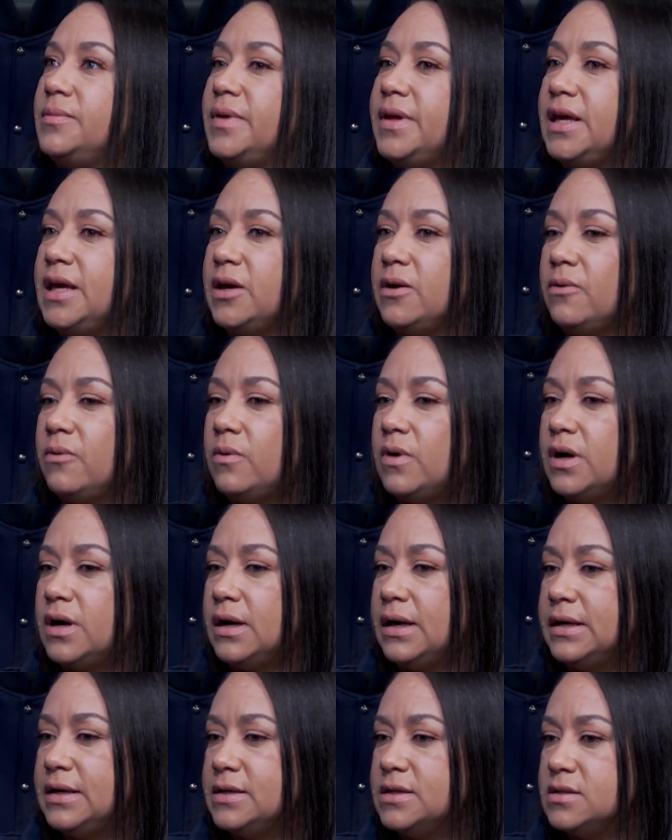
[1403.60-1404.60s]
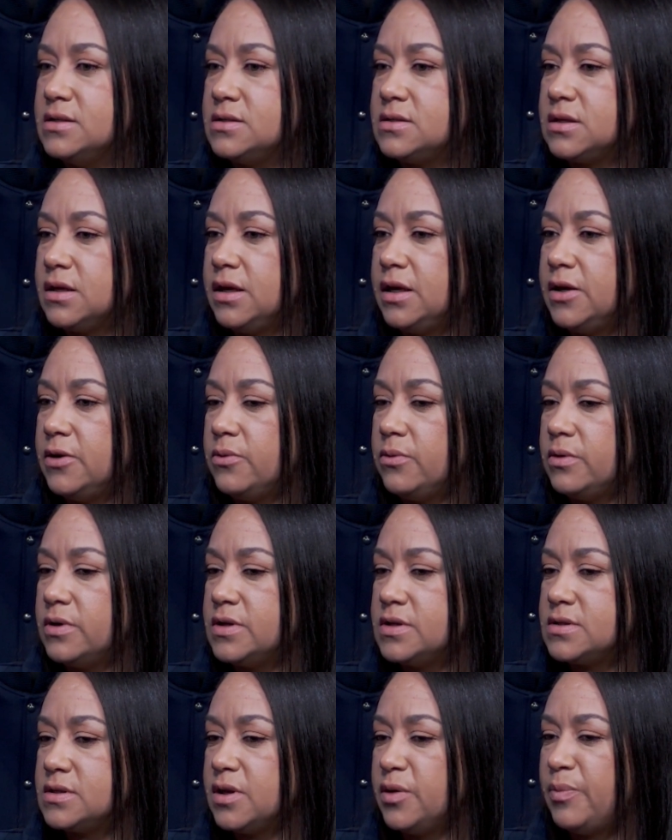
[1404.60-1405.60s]
it was
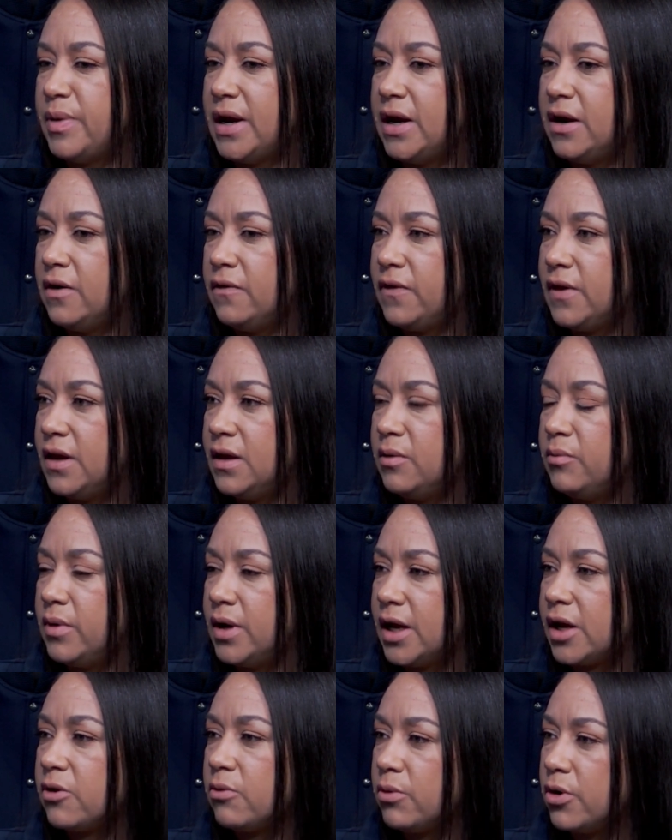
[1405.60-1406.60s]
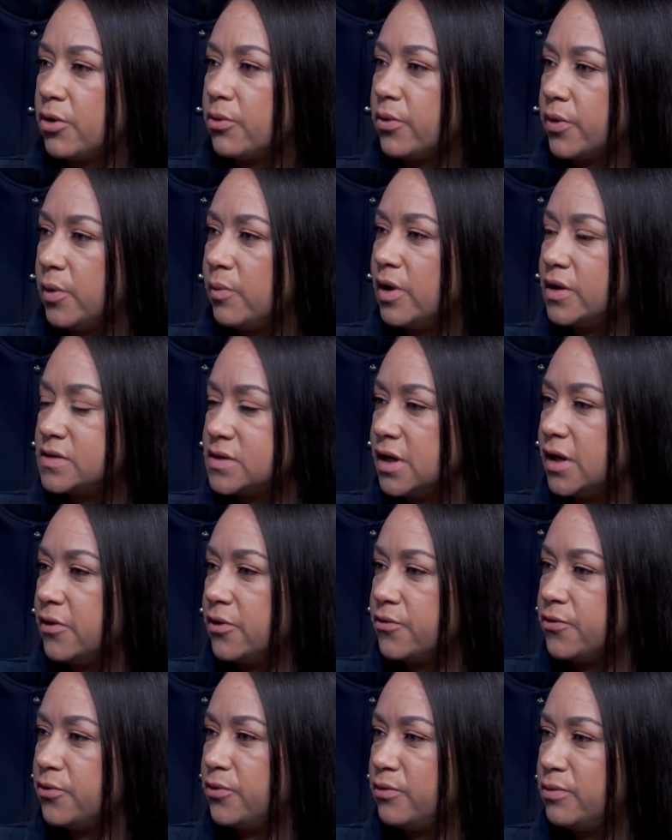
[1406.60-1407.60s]
apparent that him and I could work really well
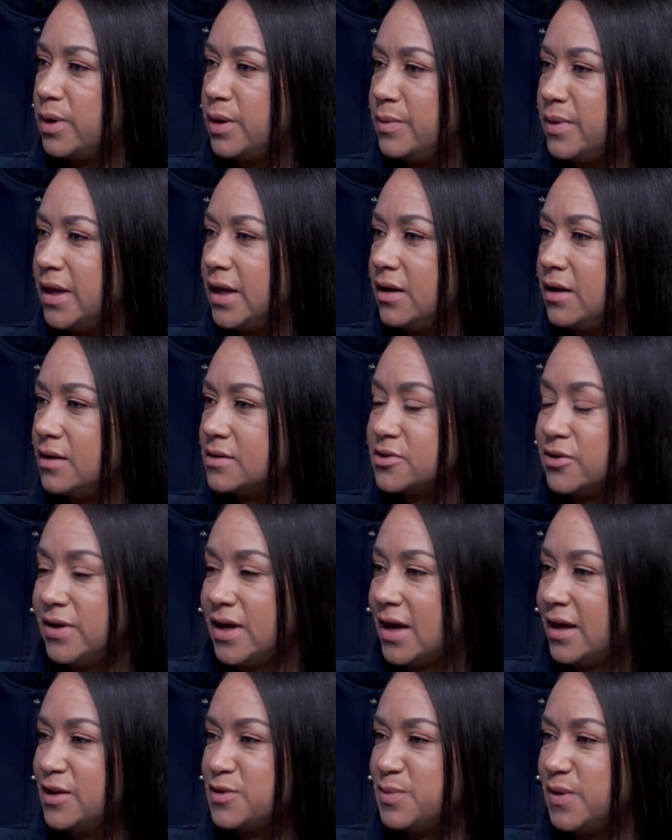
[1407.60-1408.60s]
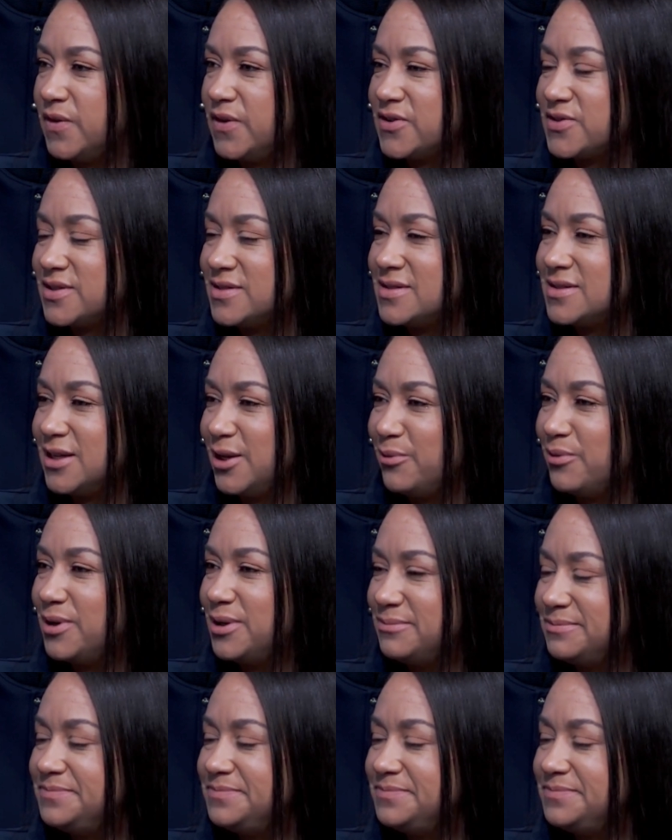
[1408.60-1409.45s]
together from the very beginning. So, yeah, he's been there since day one.